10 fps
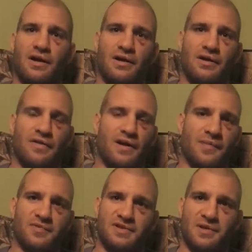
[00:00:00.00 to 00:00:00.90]
then I'm
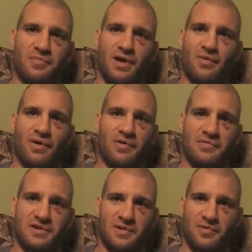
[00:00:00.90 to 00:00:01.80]
just in bed. Whether I'm
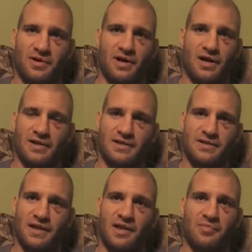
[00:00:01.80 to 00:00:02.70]
sleeping or not, I just
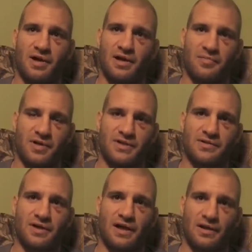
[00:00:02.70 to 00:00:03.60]
stay in bed and make
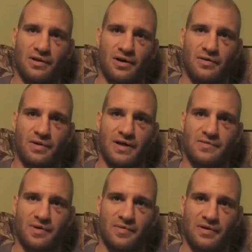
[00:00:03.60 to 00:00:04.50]
sure I get a lot of rest
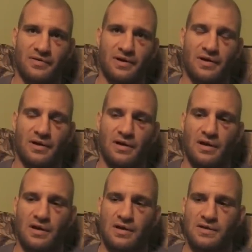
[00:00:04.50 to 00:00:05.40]
when I'm out there.
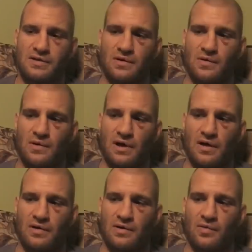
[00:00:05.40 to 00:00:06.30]
So,
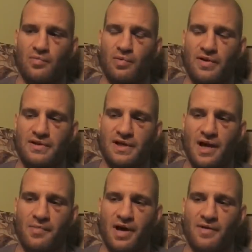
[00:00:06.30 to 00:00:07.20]
by the
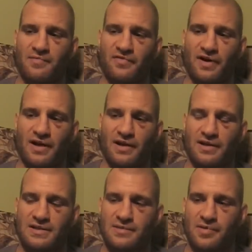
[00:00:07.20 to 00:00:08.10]
time I'm fighting,
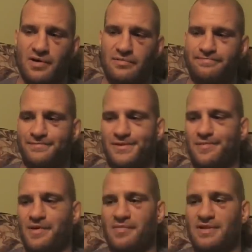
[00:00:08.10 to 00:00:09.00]
it's about, well,
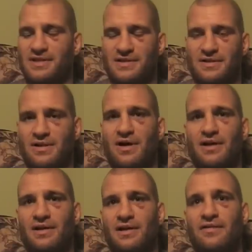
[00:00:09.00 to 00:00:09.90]
maybe 6 o'clock in
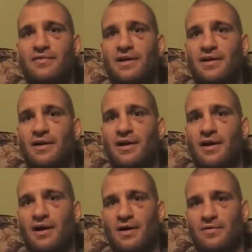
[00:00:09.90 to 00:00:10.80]
the evening
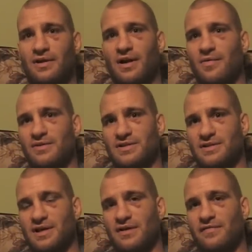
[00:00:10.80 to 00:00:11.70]
out there, which is
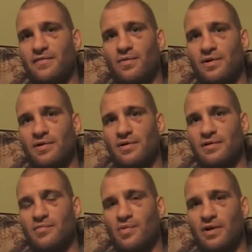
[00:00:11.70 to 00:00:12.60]
like 4 in the
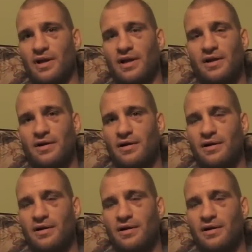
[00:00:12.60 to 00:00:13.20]
morning here.